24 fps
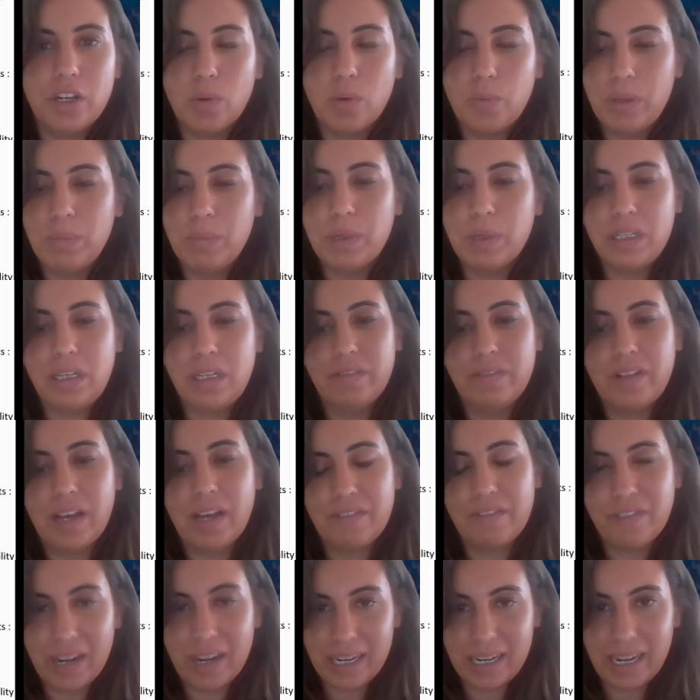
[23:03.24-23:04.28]
we believe
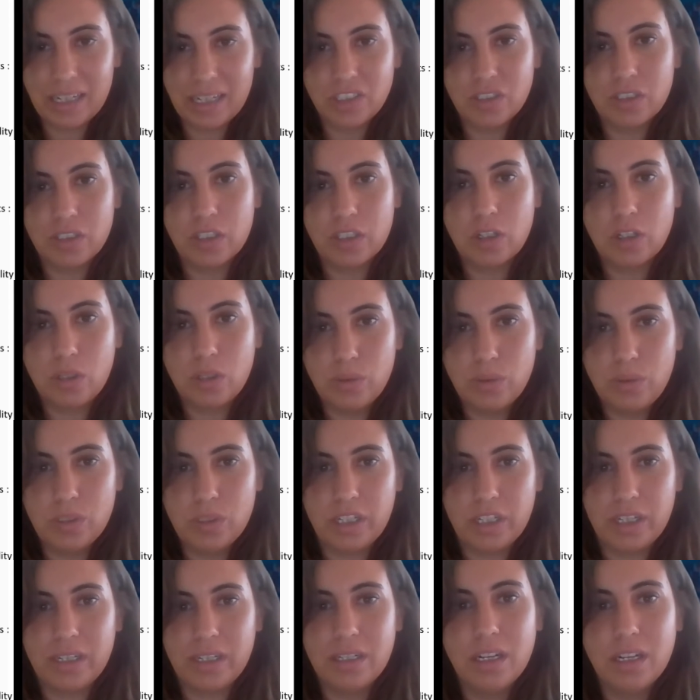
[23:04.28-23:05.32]
that financial
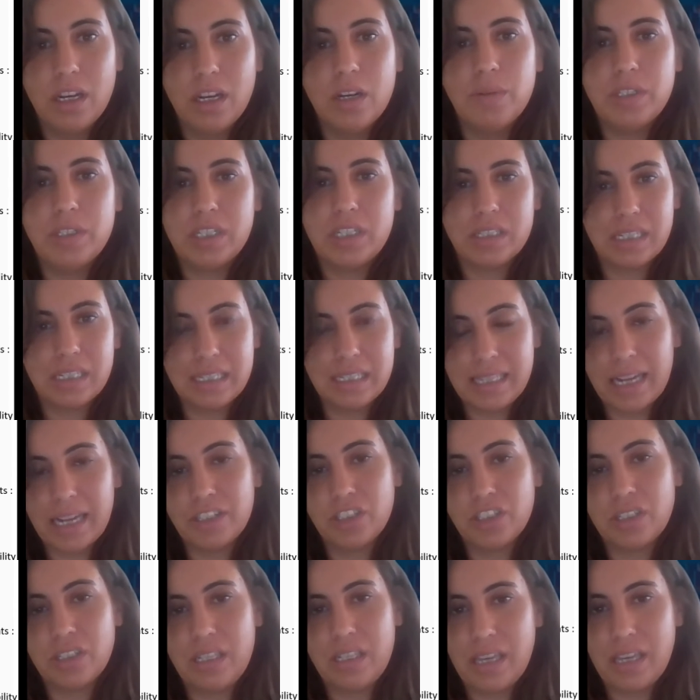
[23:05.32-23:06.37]
inclusion, which is
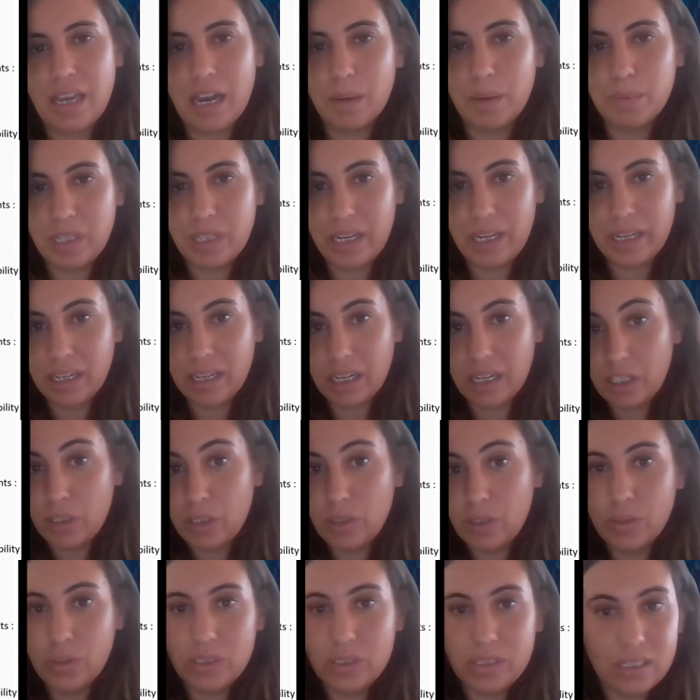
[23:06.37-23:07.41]
essentially the uptake and
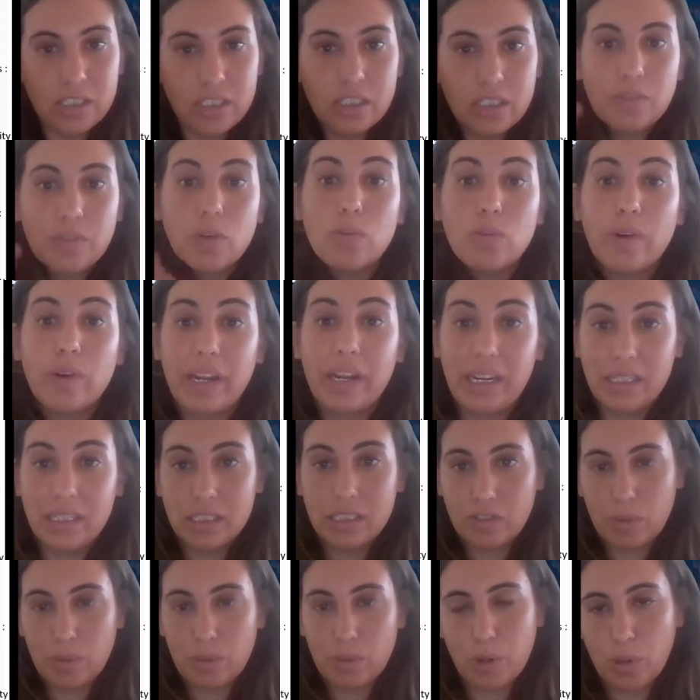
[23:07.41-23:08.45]
usage of a range
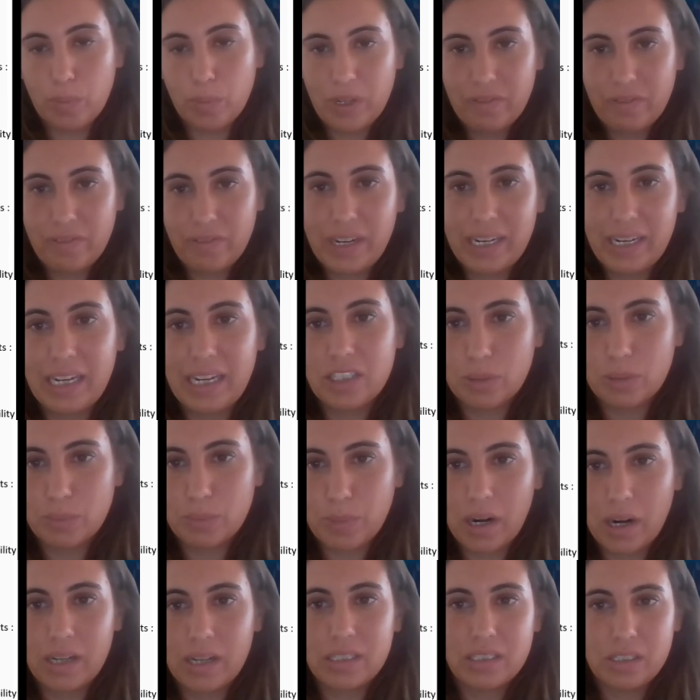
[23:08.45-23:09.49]
of appropriate financial
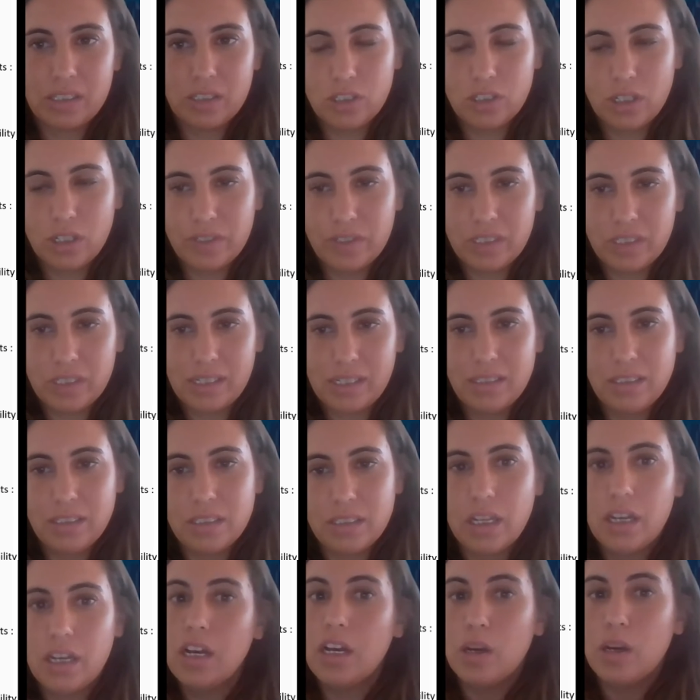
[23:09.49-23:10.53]
products and services,
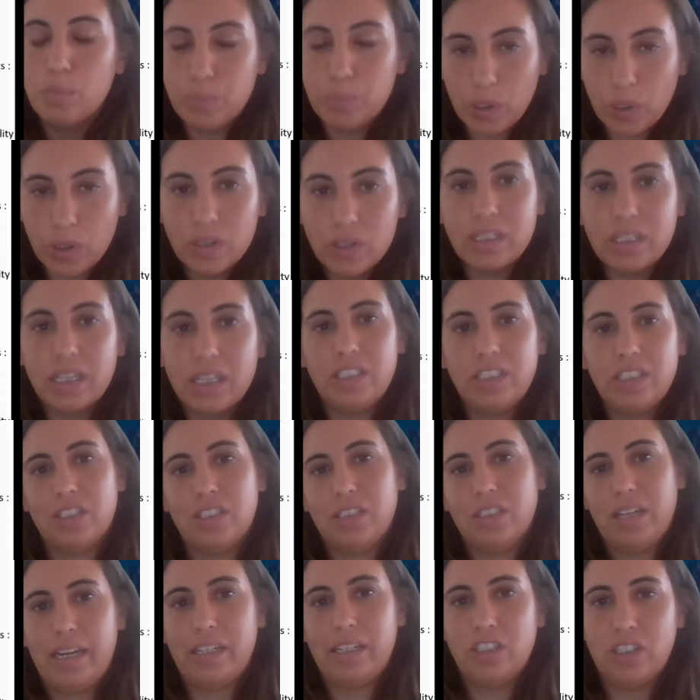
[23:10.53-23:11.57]
both
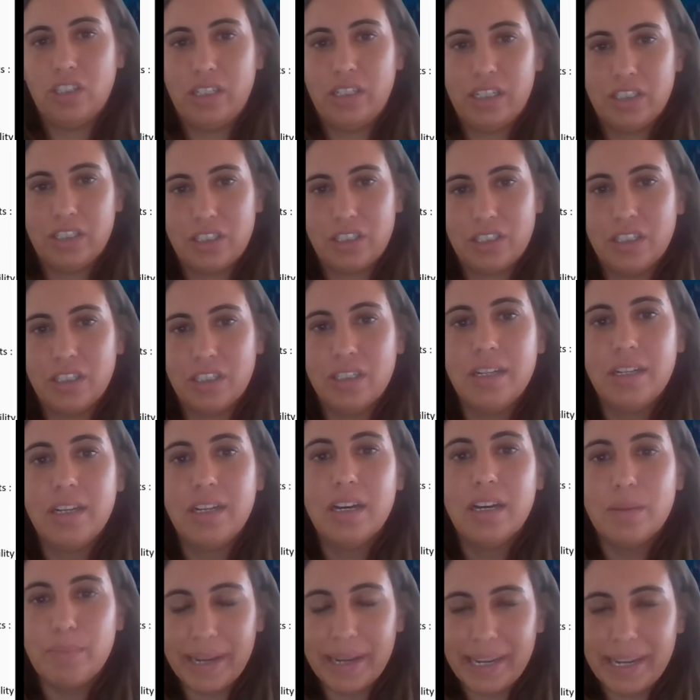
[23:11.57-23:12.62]
digital and traditional,
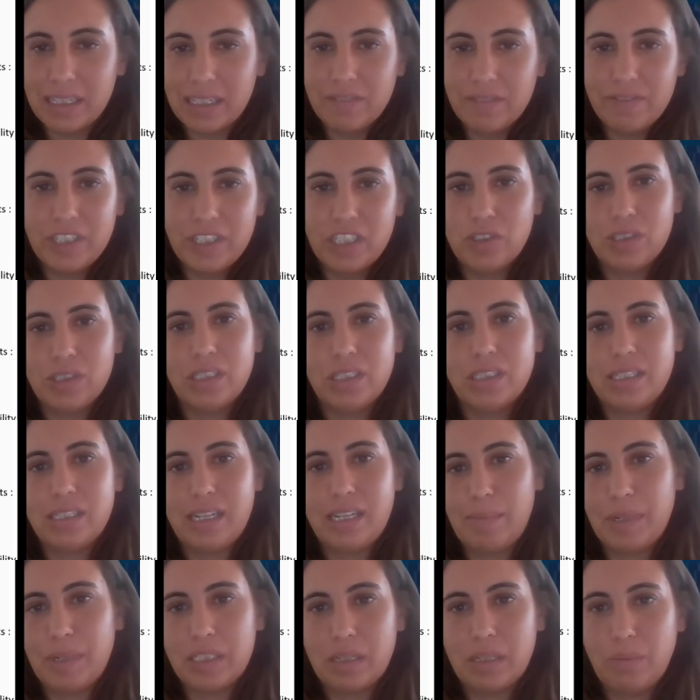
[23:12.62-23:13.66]
by individuals and
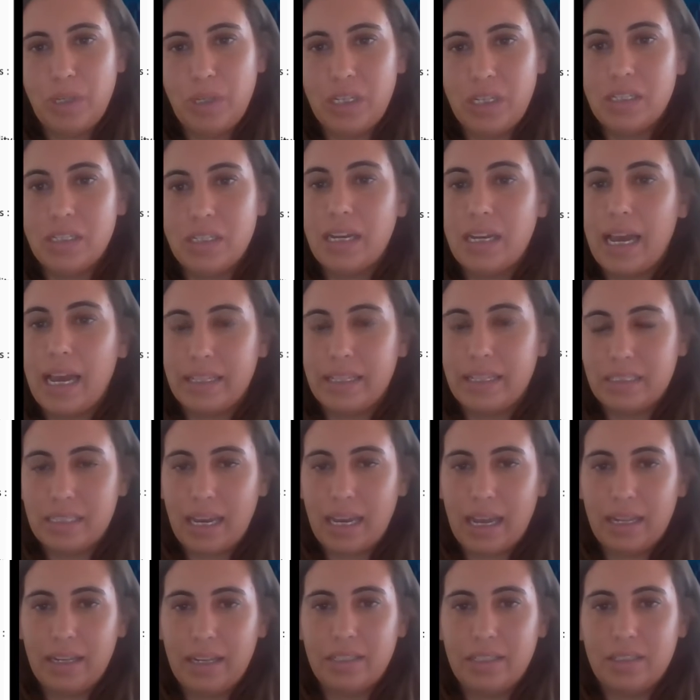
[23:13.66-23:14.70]
MSMEs,
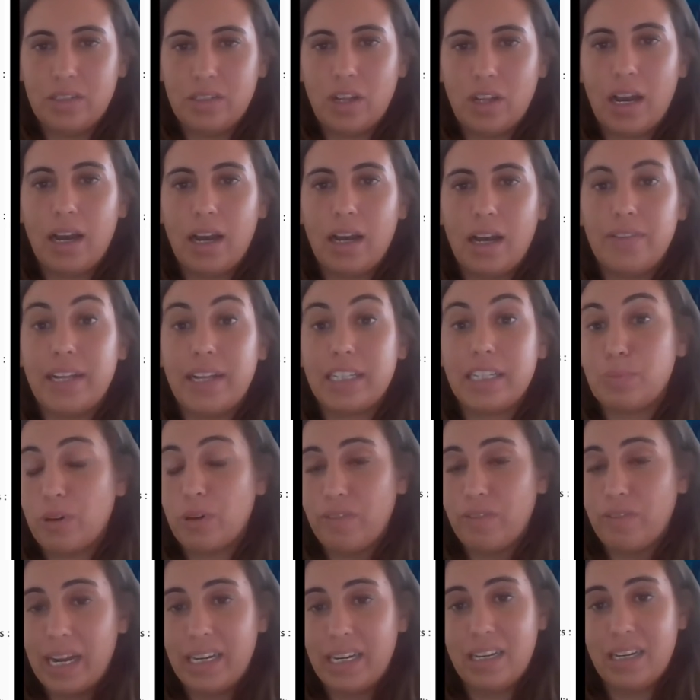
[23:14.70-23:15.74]
and that's
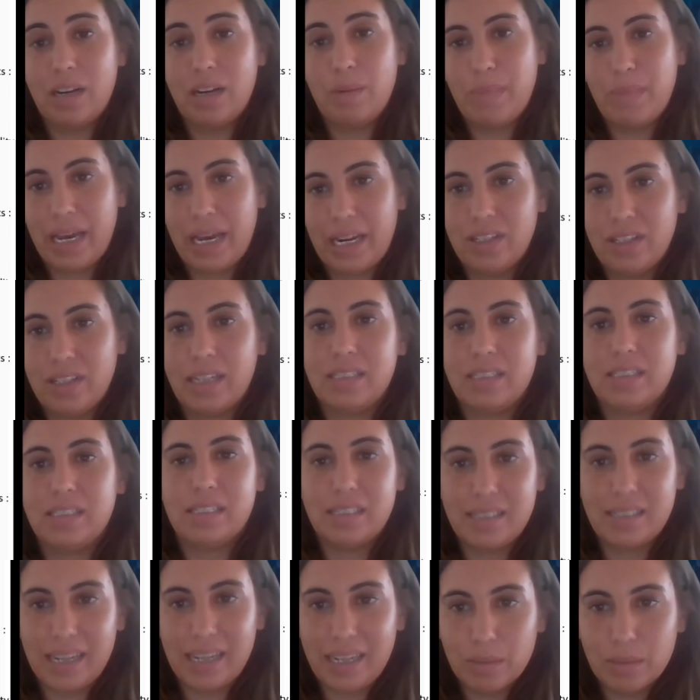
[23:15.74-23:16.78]
provided in a manner that's
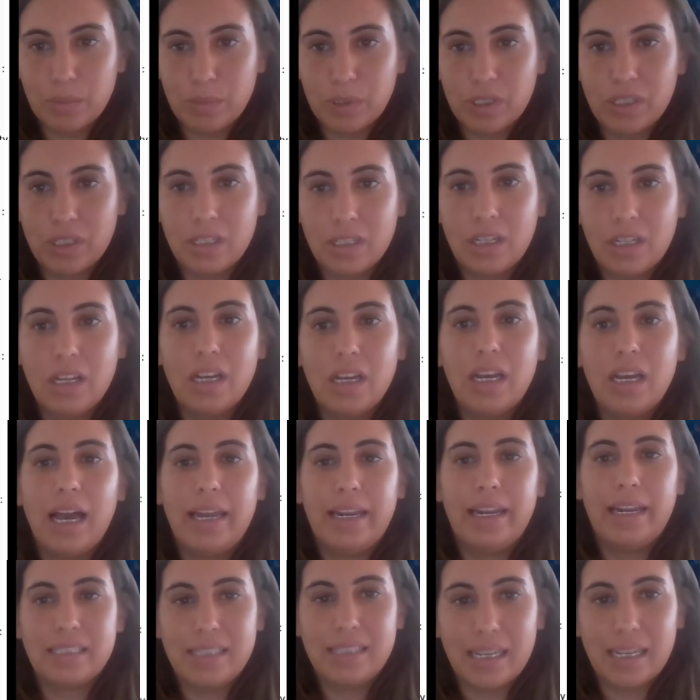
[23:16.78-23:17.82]
sustainable
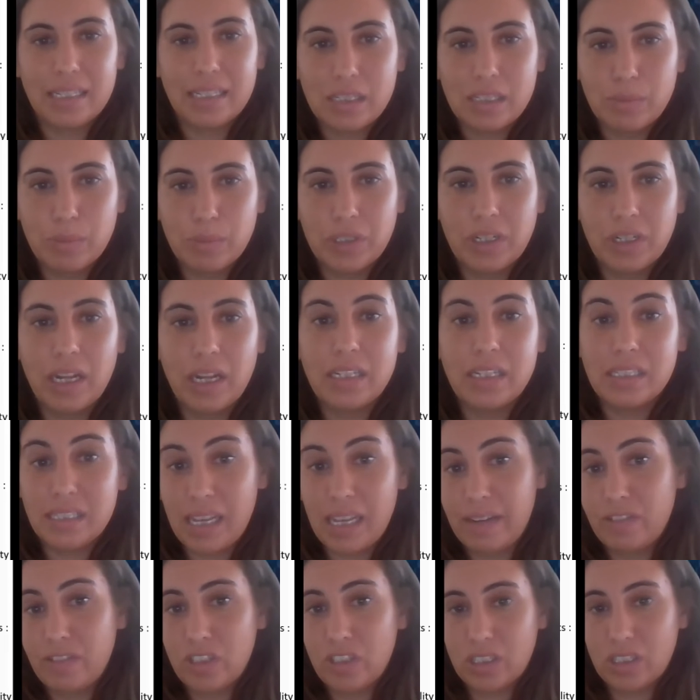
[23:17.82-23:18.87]
and accessible and
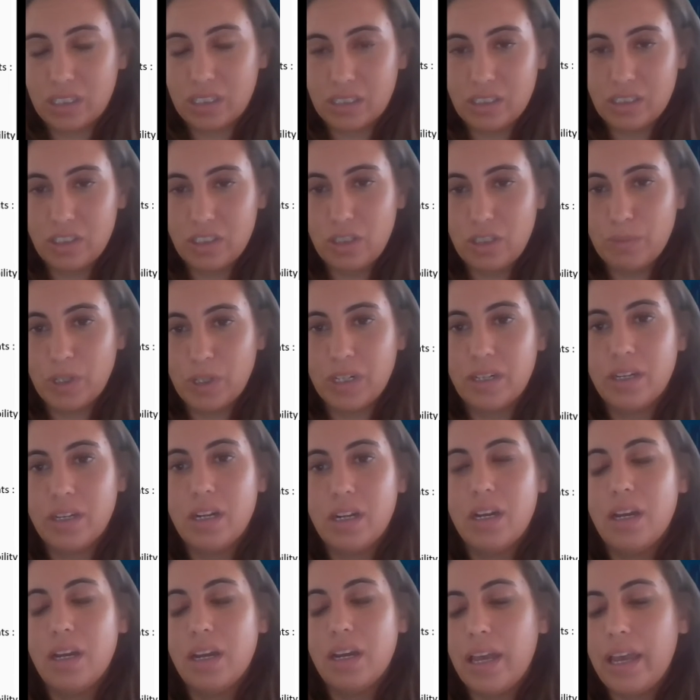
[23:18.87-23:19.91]
safe to the consumer,
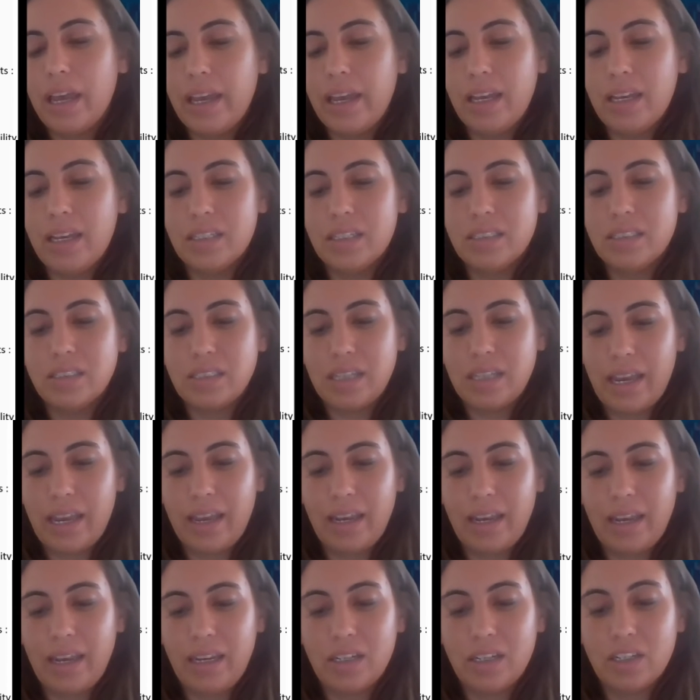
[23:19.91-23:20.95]
is
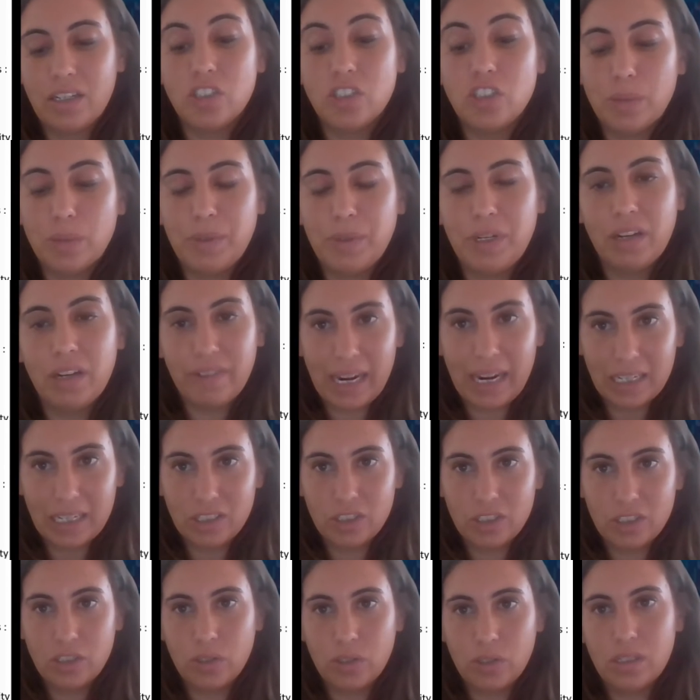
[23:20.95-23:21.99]
a contributing
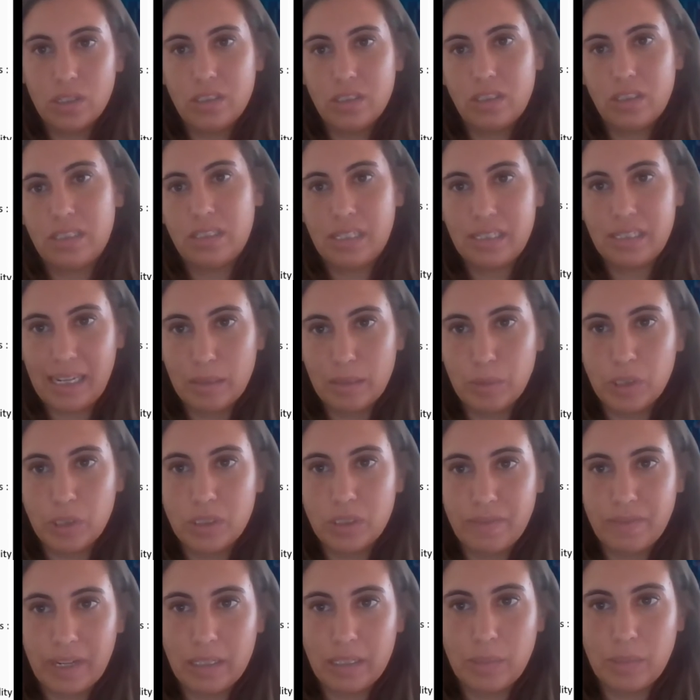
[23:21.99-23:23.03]
factor towards the Sustainable
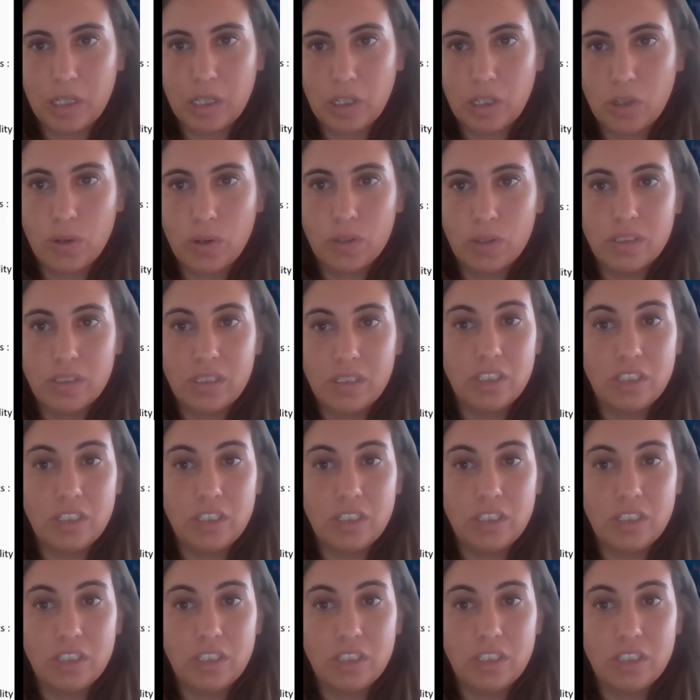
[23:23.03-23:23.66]
Development Goals.